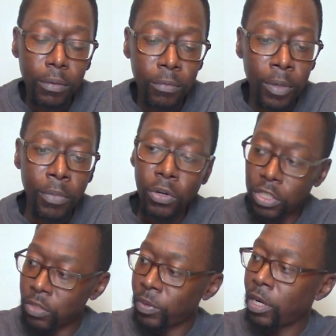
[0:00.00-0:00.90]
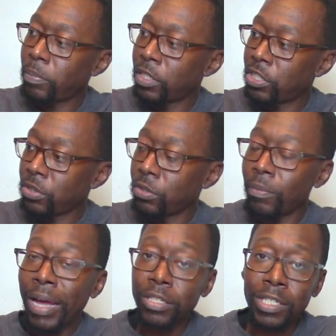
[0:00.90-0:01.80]
when Moses went up into
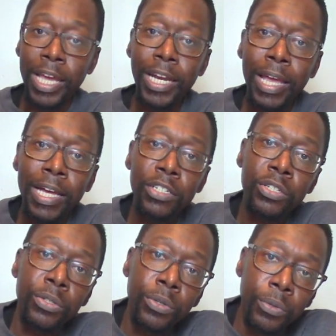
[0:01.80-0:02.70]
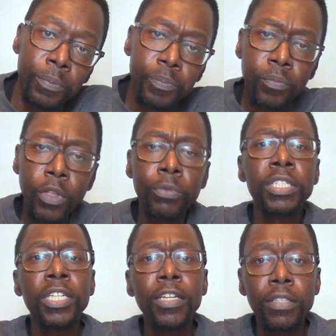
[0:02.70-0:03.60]
Mount Sinai to
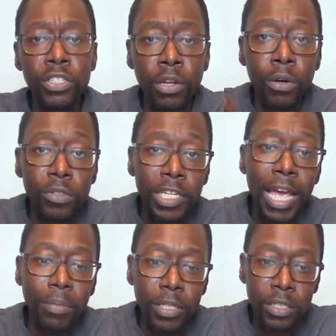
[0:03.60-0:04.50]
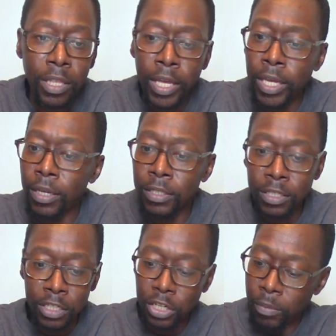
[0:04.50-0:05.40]
receive the stone tablets. They
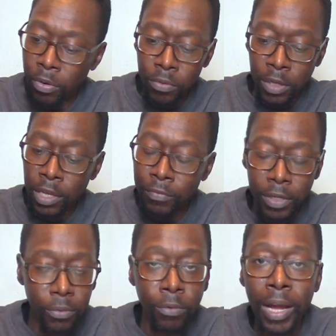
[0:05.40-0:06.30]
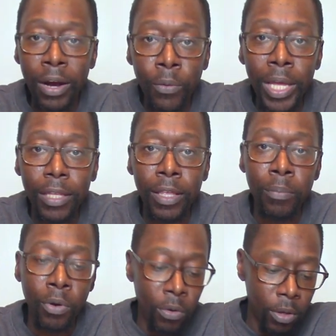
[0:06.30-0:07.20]
essentially broke the covenant right away. They
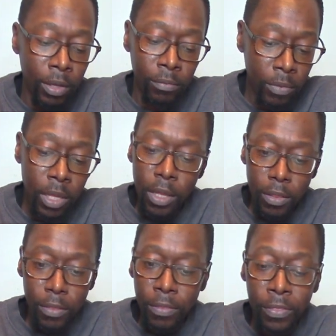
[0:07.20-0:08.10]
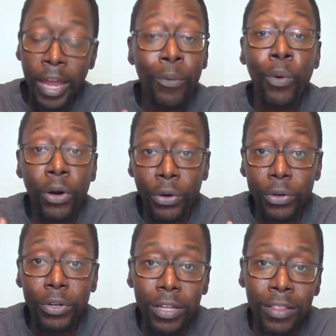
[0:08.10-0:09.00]
broke their
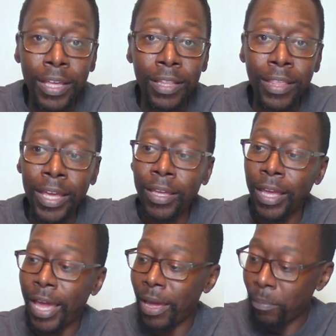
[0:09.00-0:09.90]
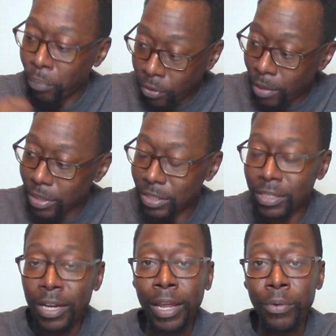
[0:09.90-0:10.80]
word that they had promised
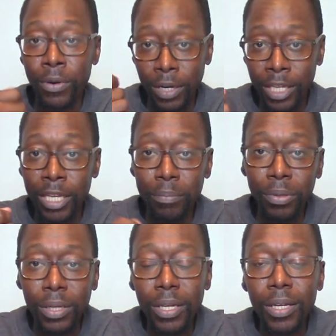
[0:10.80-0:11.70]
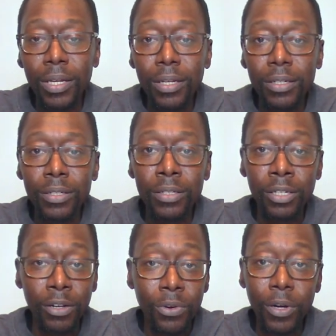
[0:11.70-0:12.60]
that they were going to keep to
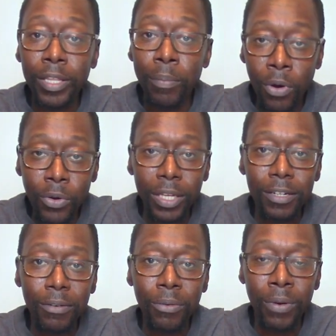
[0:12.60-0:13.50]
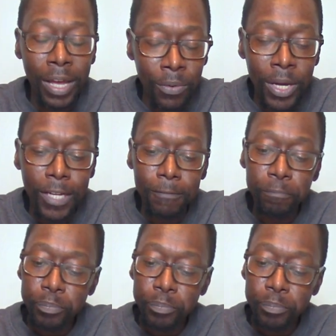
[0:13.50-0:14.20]
the Lord. They broke it right away.